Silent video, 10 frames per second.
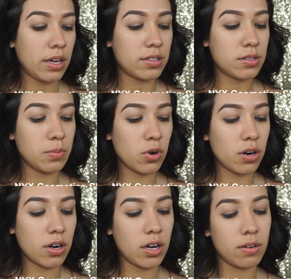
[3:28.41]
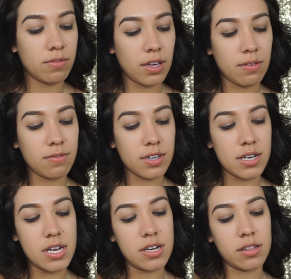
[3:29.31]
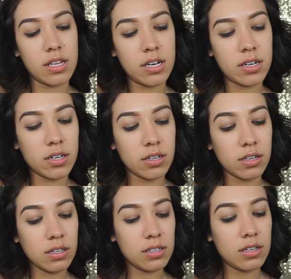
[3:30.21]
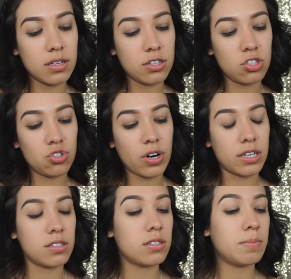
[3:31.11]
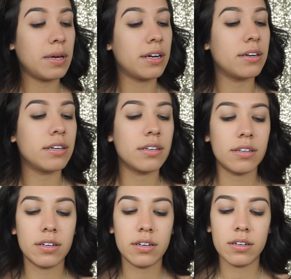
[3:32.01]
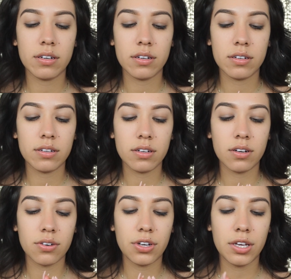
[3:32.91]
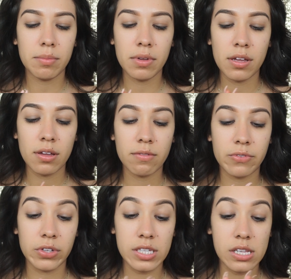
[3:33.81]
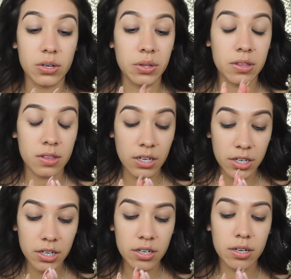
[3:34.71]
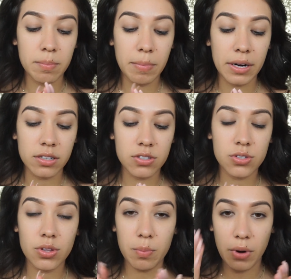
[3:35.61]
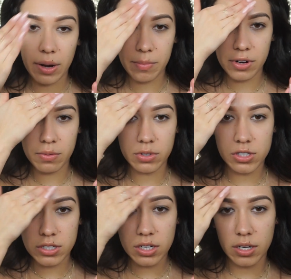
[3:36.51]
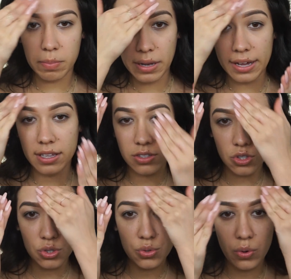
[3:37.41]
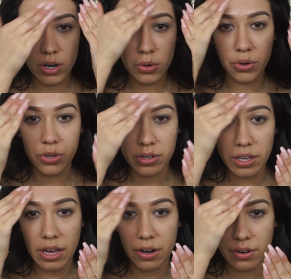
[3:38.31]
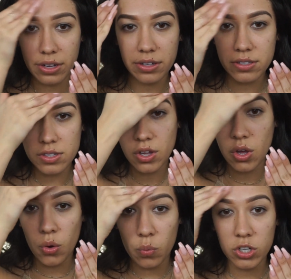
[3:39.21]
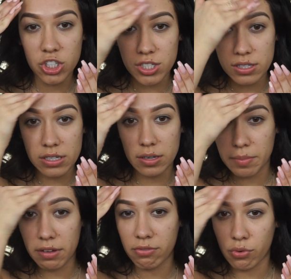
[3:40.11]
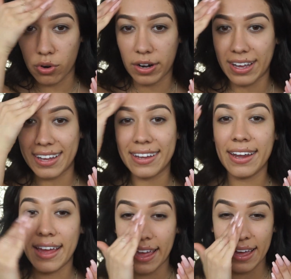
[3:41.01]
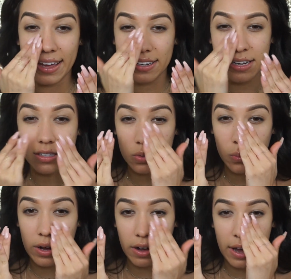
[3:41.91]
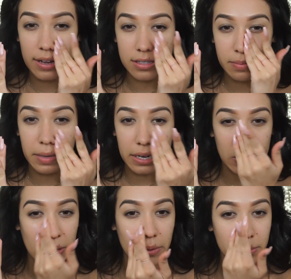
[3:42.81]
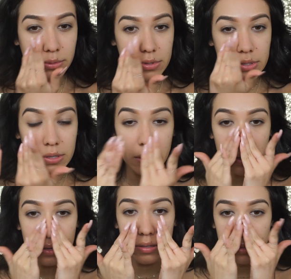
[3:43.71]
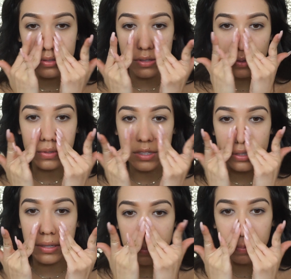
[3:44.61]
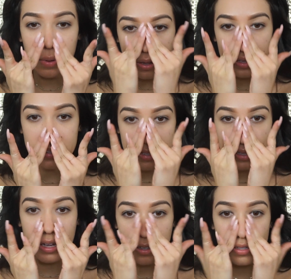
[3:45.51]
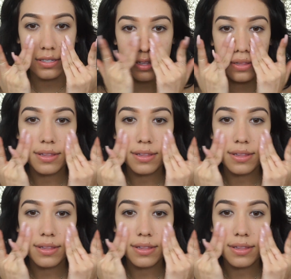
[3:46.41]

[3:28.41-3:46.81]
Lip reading: Has more of a vanilla transparent cream. Feels a little thicker compared to the primer. We're just going to apply this to our oily areas, which is in my forehead and as well as my nose. So we're just going to place that